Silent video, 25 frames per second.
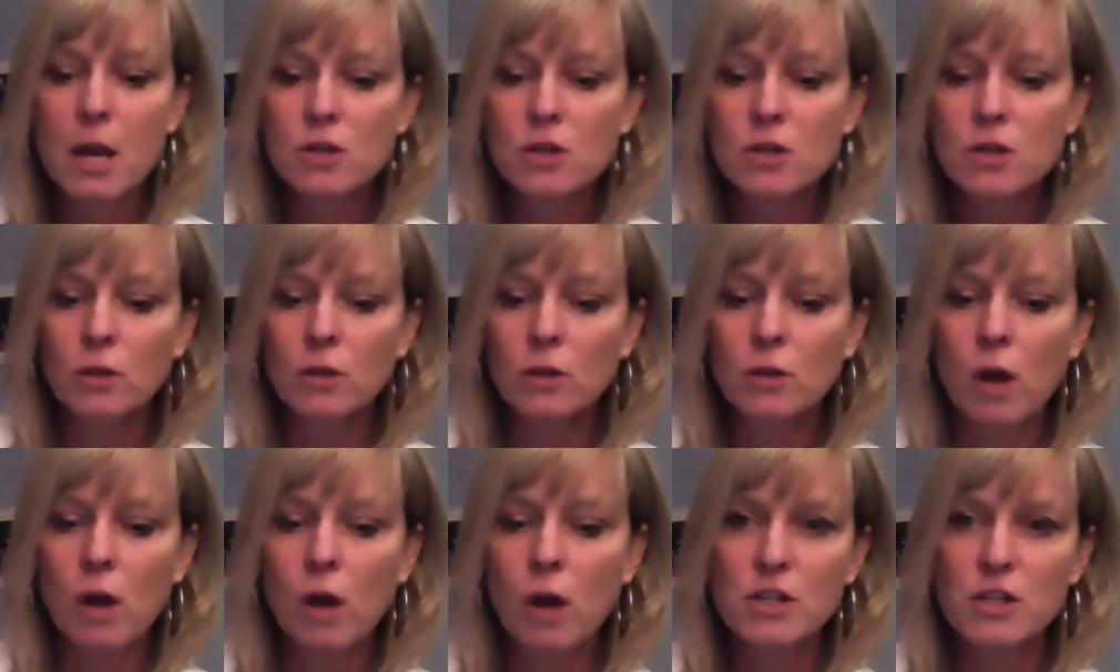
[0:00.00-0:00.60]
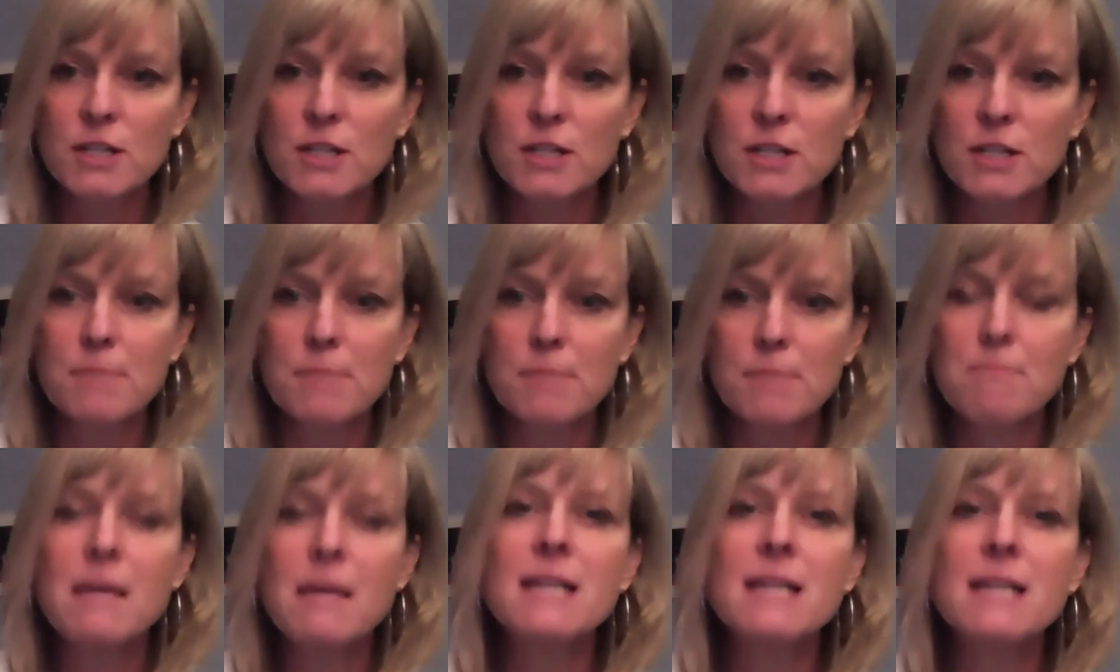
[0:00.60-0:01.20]
to launch this
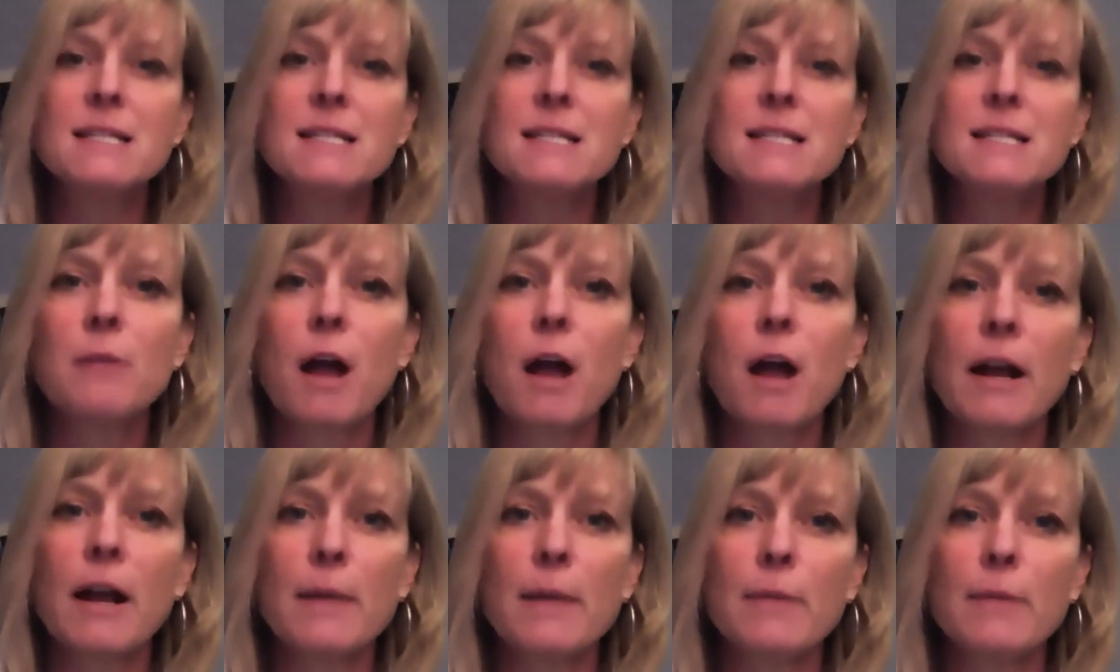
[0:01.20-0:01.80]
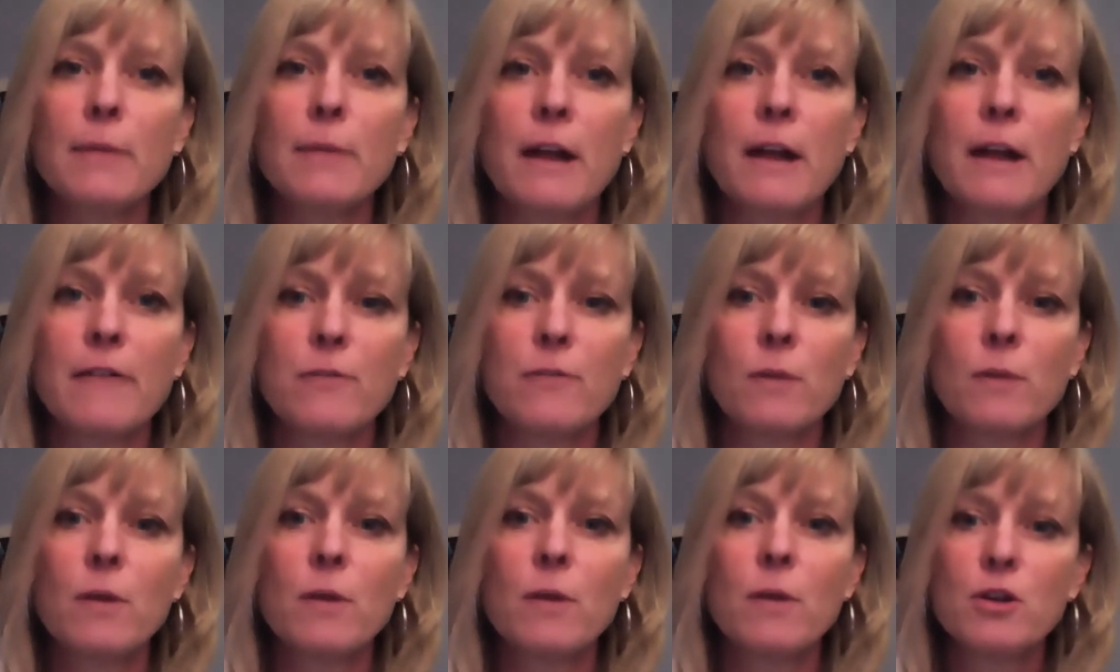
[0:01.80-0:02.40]
amazing blogging
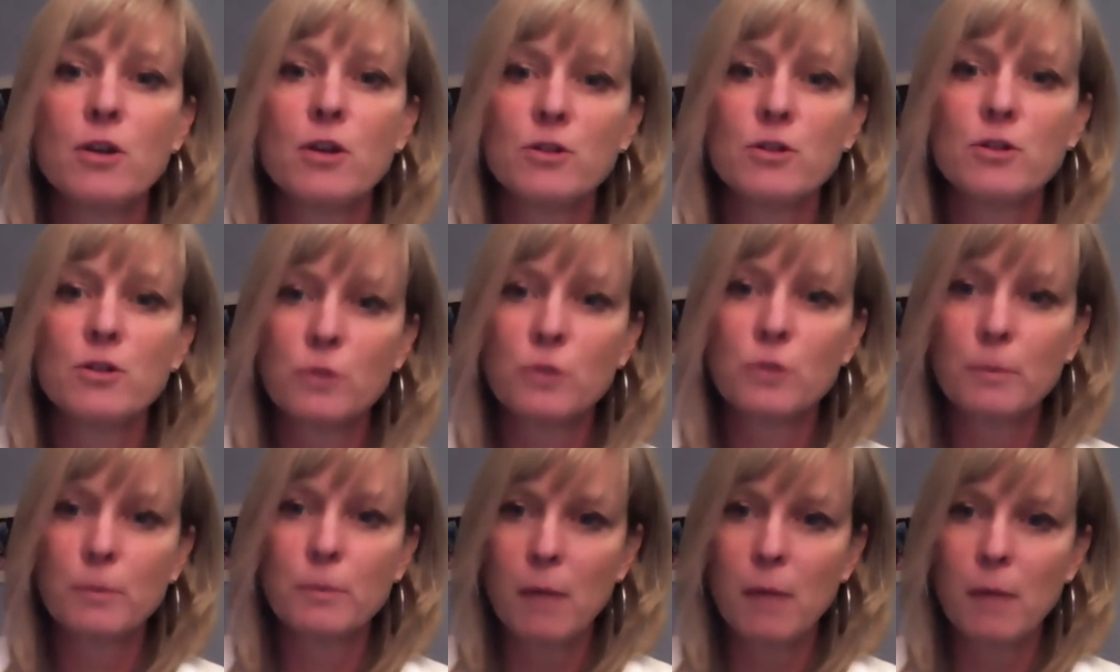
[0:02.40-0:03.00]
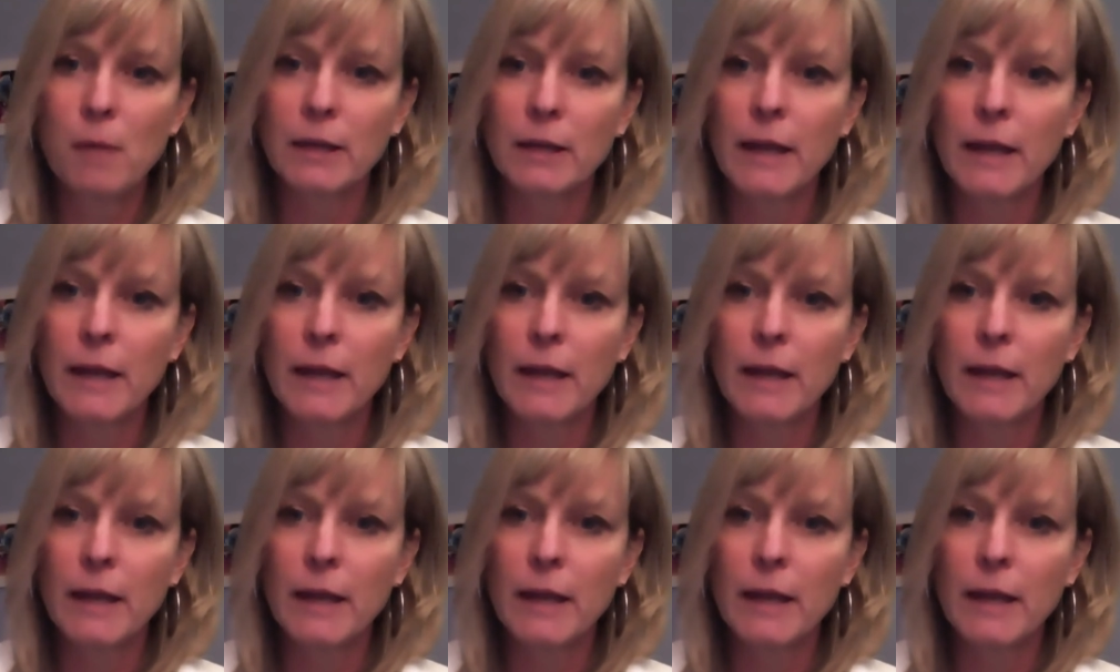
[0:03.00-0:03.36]
platform to the public.